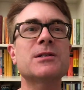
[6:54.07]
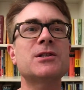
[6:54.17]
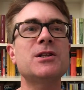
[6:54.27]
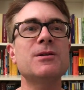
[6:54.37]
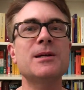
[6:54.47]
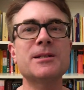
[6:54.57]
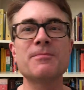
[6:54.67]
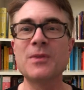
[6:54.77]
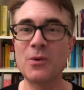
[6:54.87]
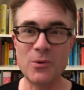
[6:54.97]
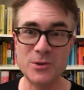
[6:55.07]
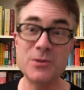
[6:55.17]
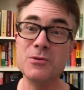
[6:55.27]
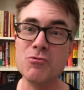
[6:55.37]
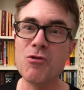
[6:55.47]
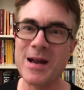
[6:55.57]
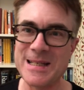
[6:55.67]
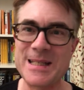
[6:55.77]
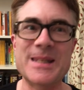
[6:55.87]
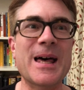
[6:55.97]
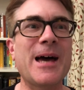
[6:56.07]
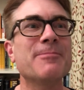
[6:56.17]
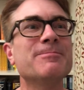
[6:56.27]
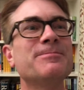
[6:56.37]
to do it, or do you race there?